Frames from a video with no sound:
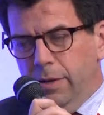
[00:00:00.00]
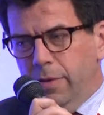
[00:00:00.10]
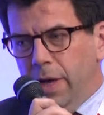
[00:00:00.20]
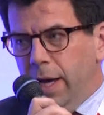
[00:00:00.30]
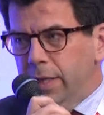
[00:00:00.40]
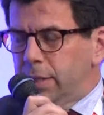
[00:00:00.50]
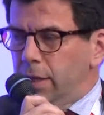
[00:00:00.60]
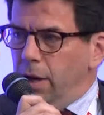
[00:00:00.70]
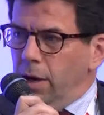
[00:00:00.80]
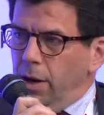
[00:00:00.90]
that
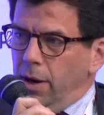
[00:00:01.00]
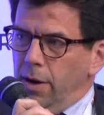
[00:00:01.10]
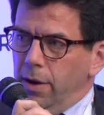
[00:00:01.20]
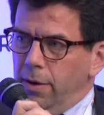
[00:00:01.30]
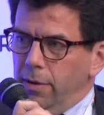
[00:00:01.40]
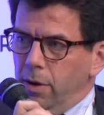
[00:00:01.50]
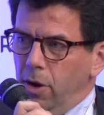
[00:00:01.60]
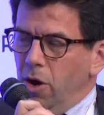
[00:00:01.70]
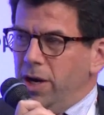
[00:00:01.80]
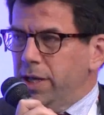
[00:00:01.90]
uh,
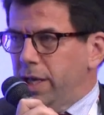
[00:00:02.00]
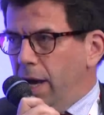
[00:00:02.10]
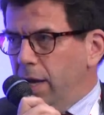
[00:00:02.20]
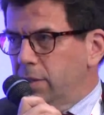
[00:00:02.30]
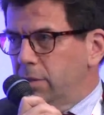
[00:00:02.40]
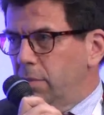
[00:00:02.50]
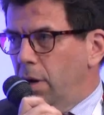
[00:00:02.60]
oil and gas